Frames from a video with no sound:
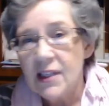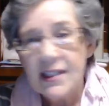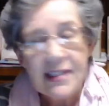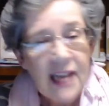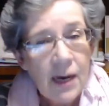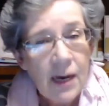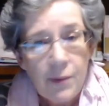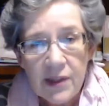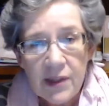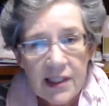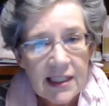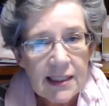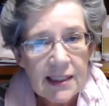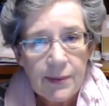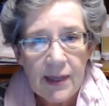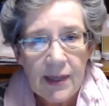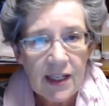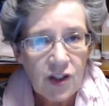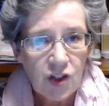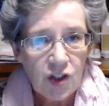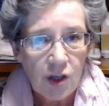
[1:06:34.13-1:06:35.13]
Start with this
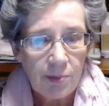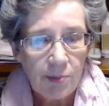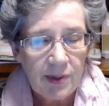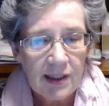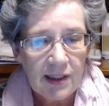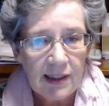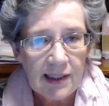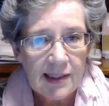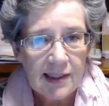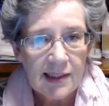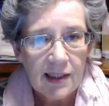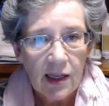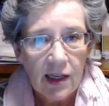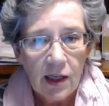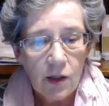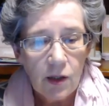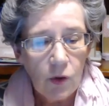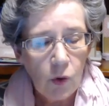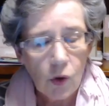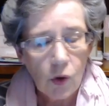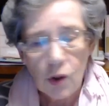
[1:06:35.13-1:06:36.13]
week's shopping list.
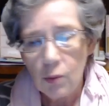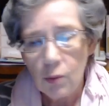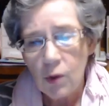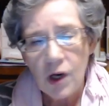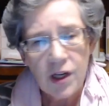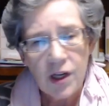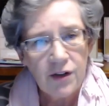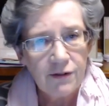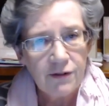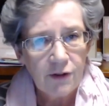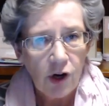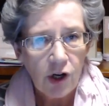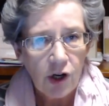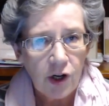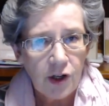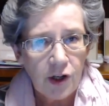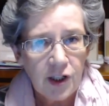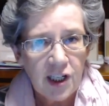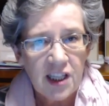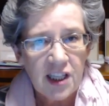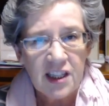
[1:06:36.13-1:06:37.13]
Look at what you've got
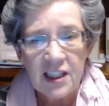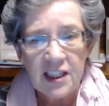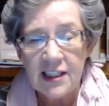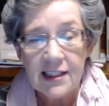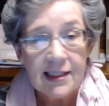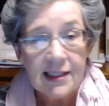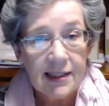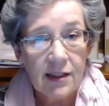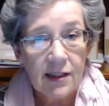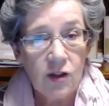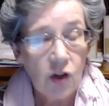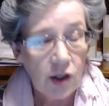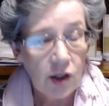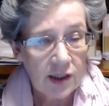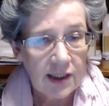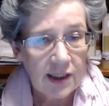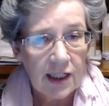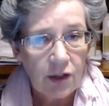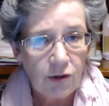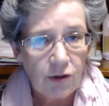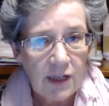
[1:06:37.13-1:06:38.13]
on it that's not
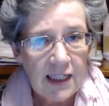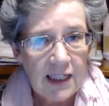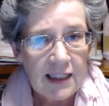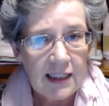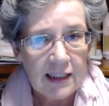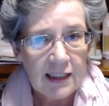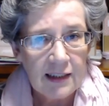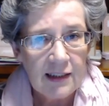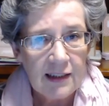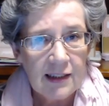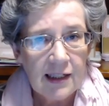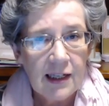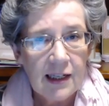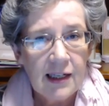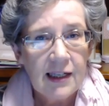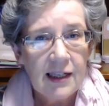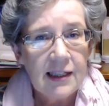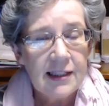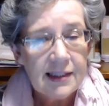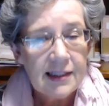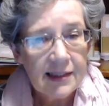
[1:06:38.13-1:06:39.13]
an ingredient.
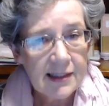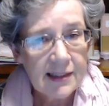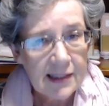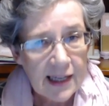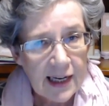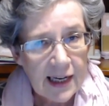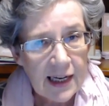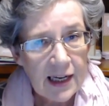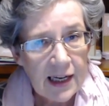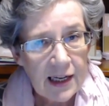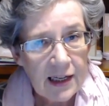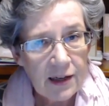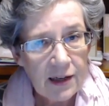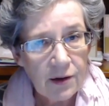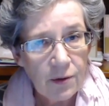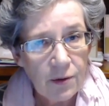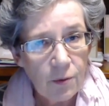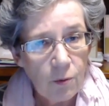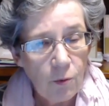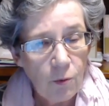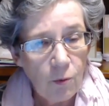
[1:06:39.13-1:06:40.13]
See
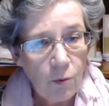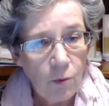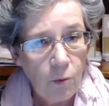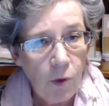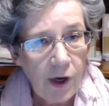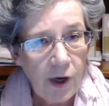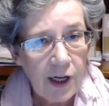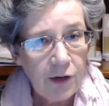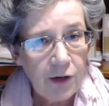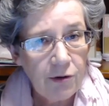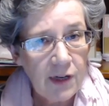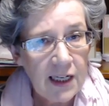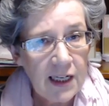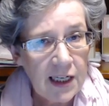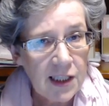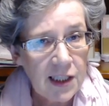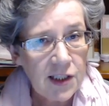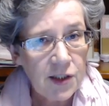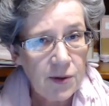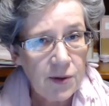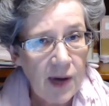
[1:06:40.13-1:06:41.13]
what
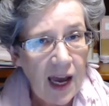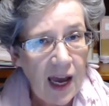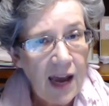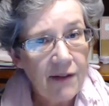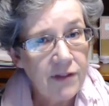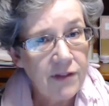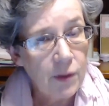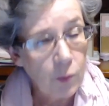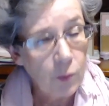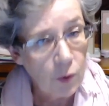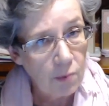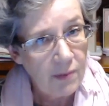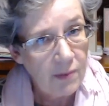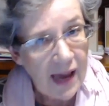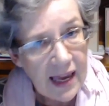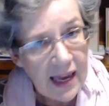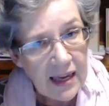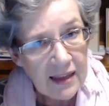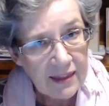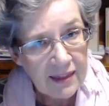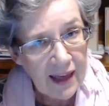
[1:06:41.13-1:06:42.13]
ingredients you have that will
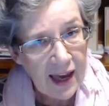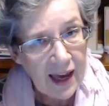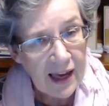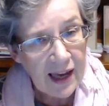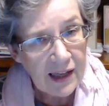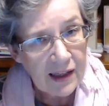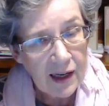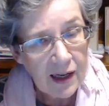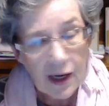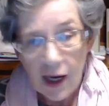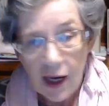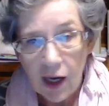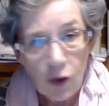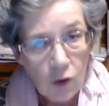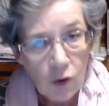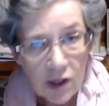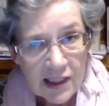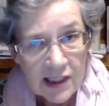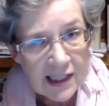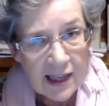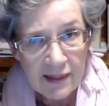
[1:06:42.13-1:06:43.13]
make that, and
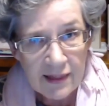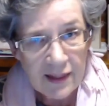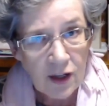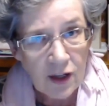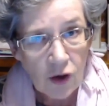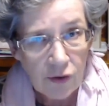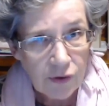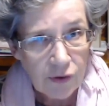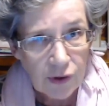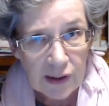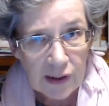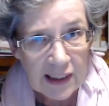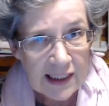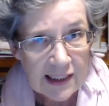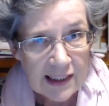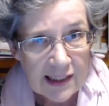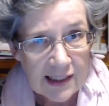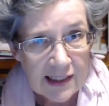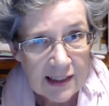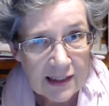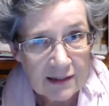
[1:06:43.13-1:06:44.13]
cross that thing off your
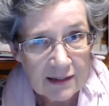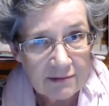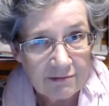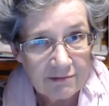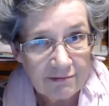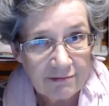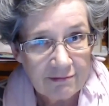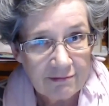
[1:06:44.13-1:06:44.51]
list.